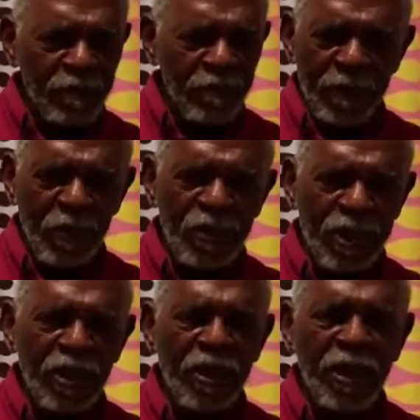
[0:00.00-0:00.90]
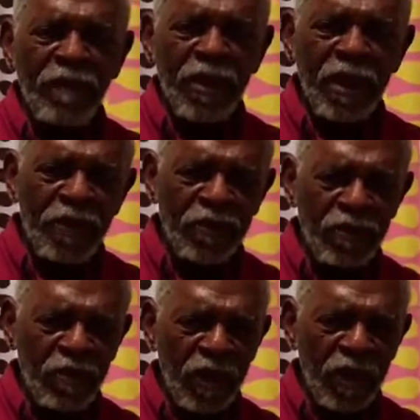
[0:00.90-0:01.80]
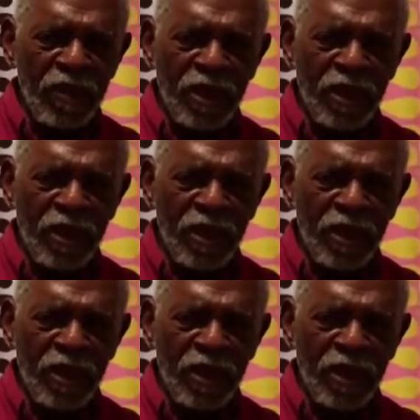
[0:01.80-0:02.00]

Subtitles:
people who still live in concentration